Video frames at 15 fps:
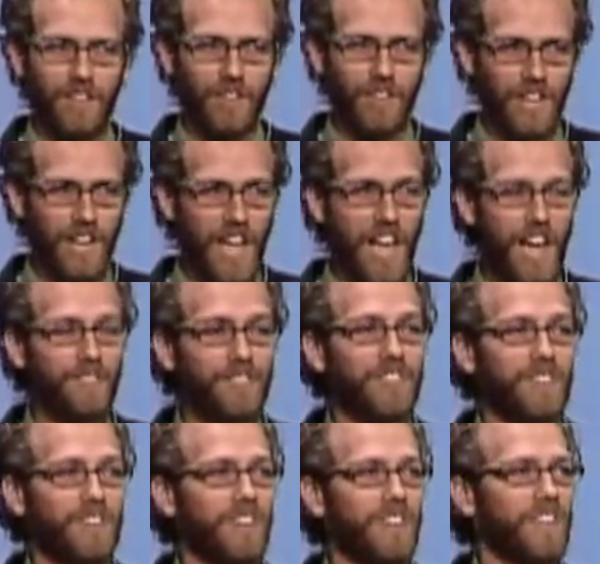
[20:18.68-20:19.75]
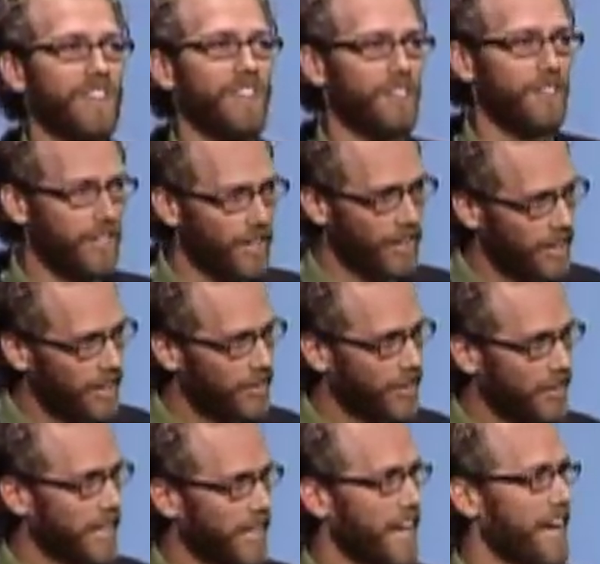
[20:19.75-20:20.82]
You're going to have to look and
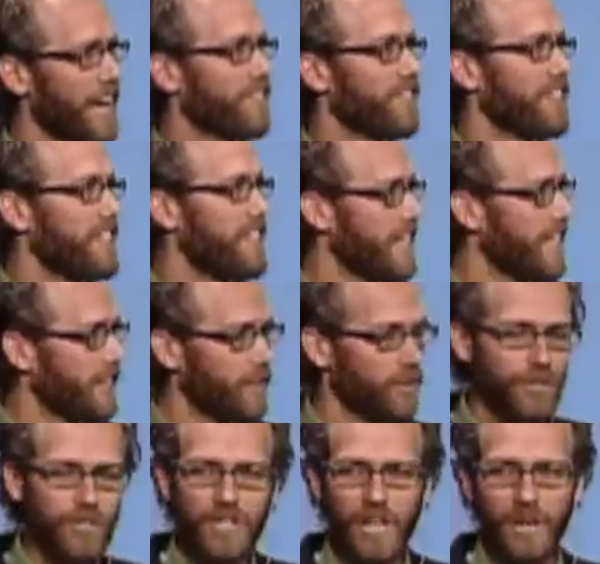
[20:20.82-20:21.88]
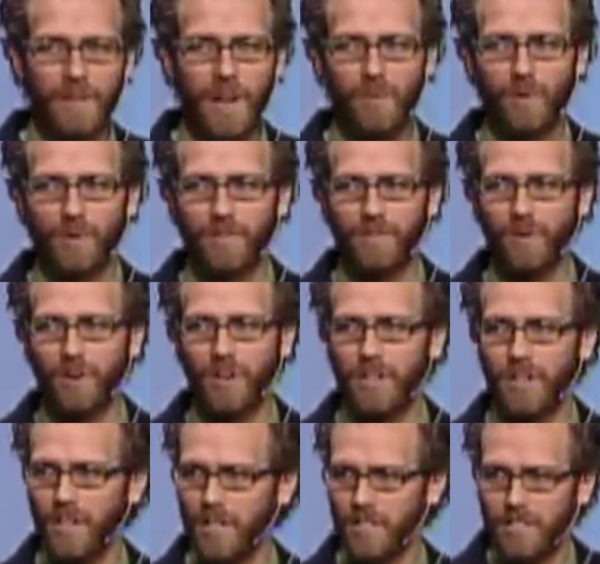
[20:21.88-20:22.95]
you're going to have to dig. Don't just take my word for it.